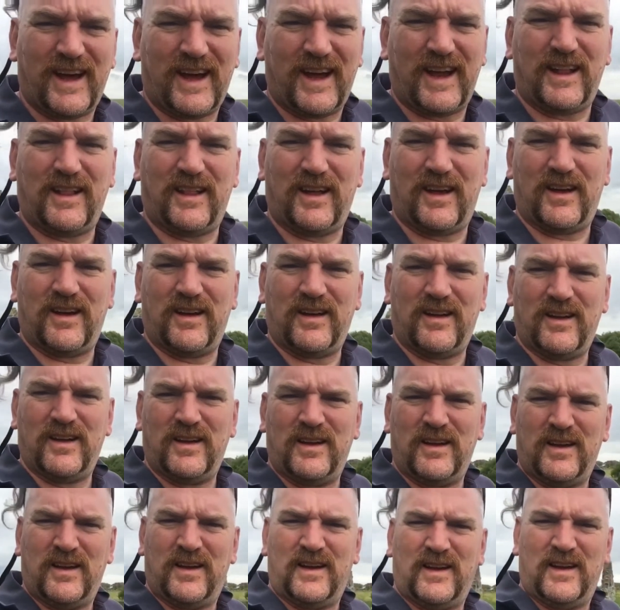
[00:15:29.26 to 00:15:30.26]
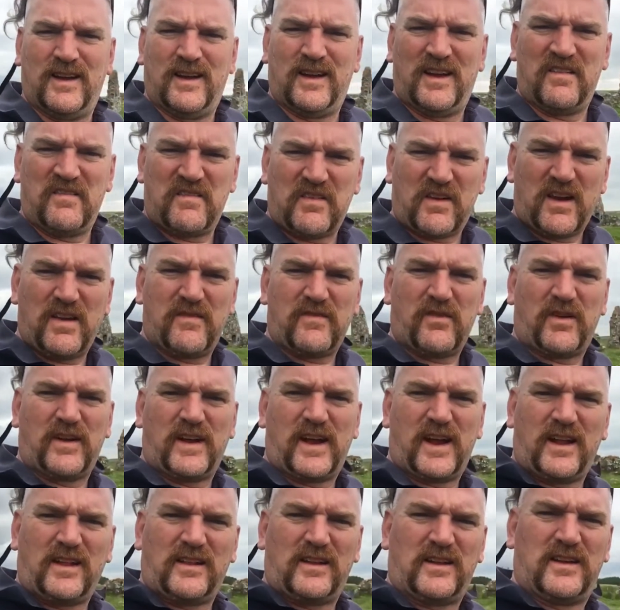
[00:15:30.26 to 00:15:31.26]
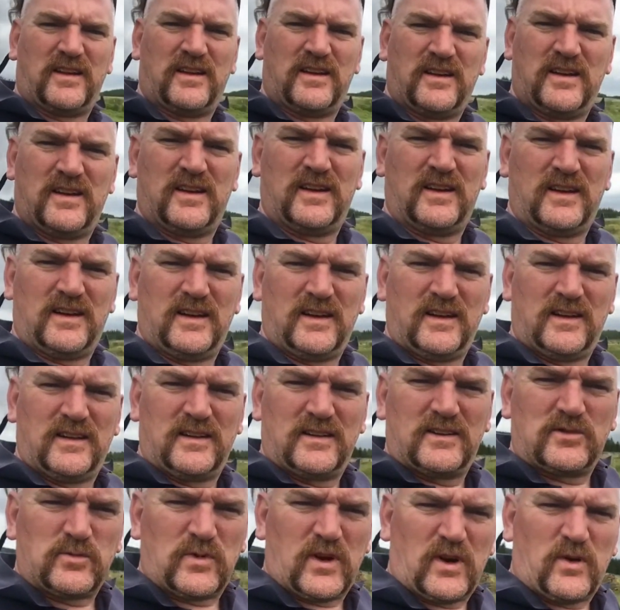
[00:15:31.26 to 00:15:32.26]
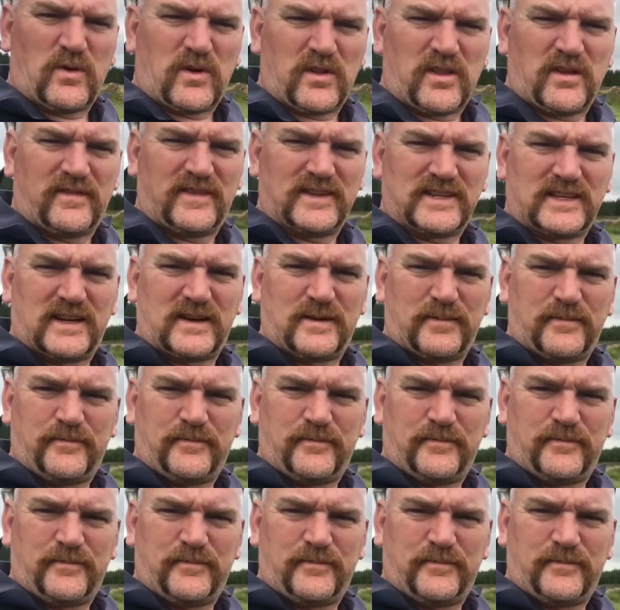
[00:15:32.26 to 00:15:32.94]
Islay. If you're ever on Islay, it's well worth a visit.